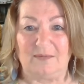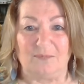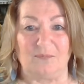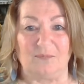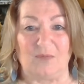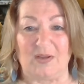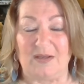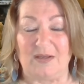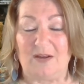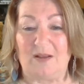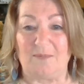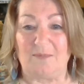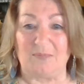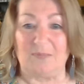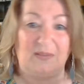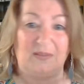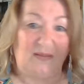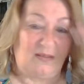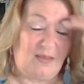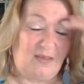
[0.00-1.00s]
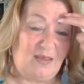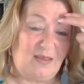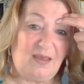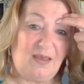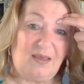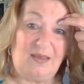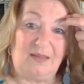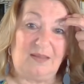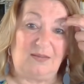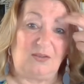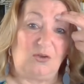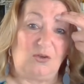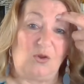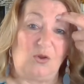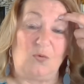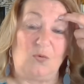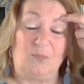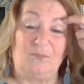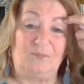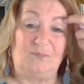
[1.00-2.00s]
It might not be, you
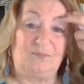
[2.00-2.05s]
know,